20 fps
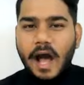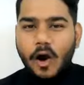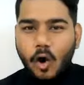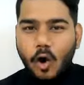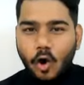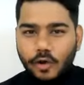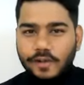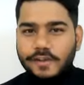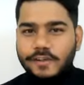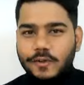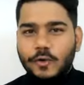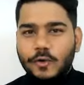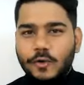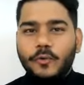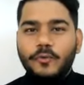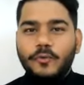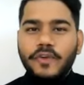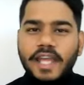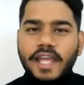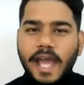Also,
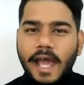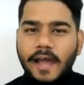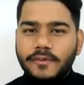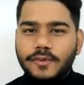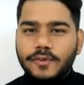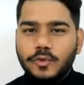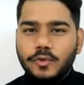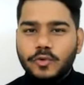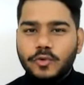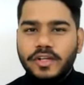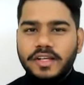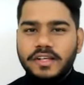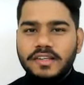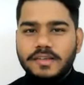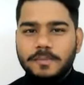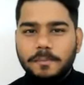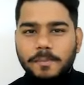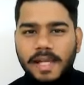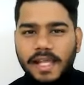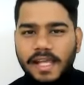we have
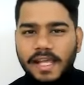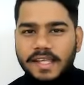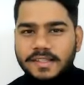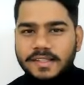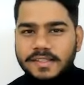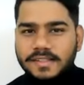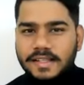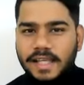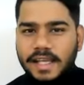students placed